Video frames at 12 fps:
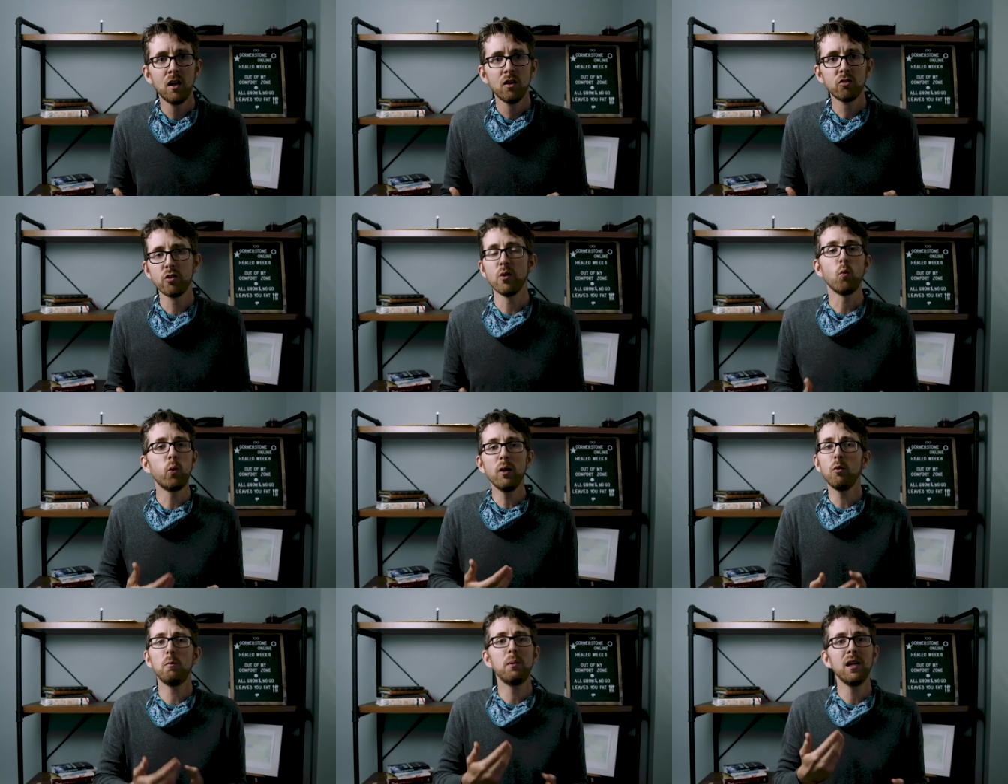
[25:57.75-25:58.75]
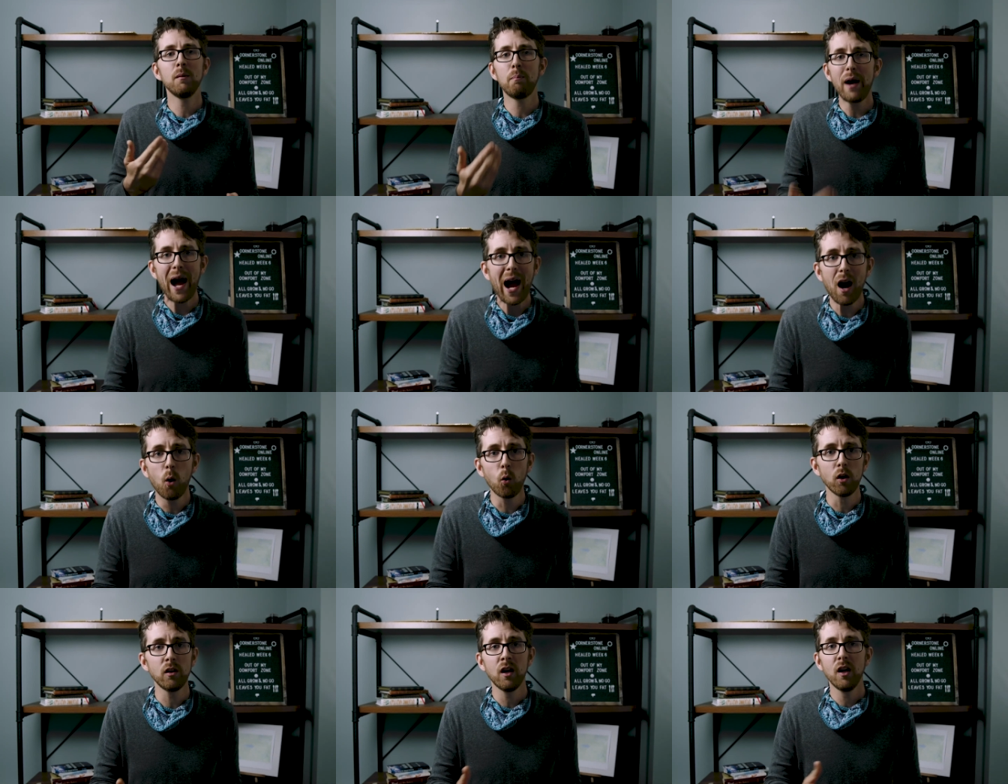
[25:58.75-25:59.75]
so that we would be
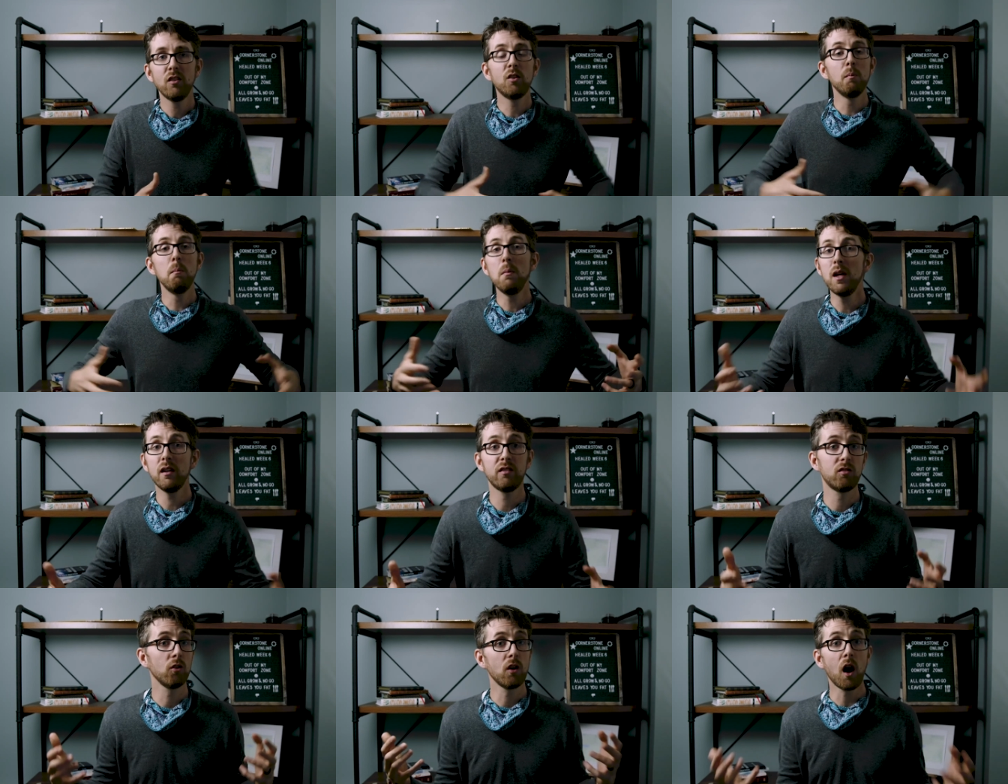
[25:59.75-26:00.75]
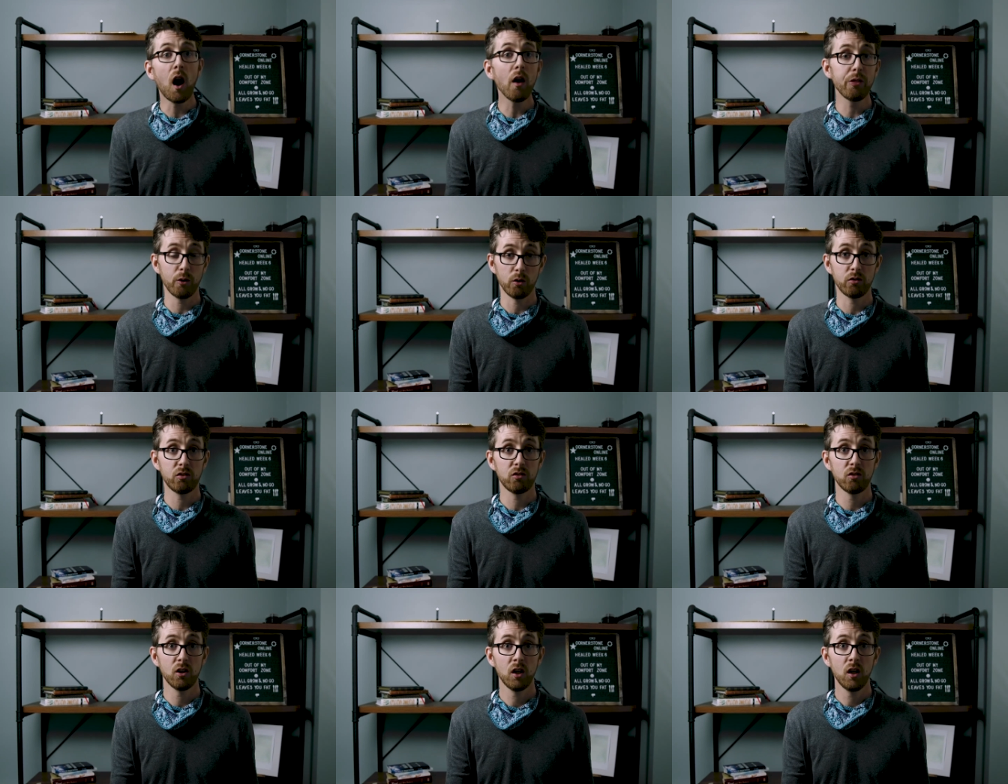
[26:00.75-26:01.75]
empowered to minister to
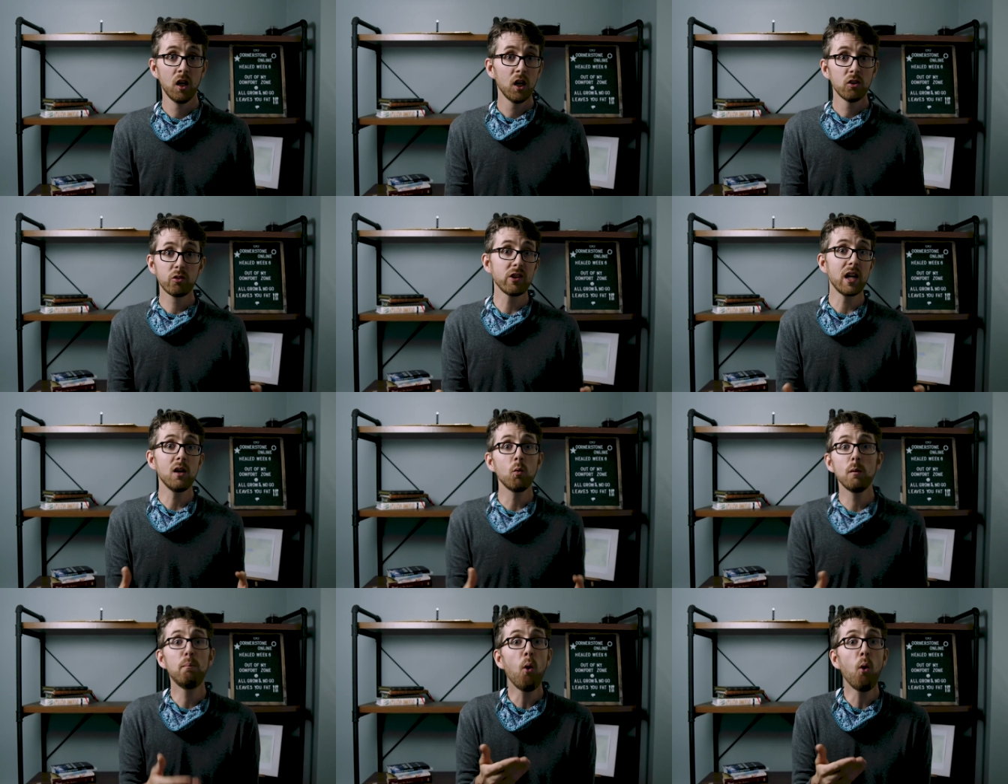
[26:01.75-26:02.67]
others so that it would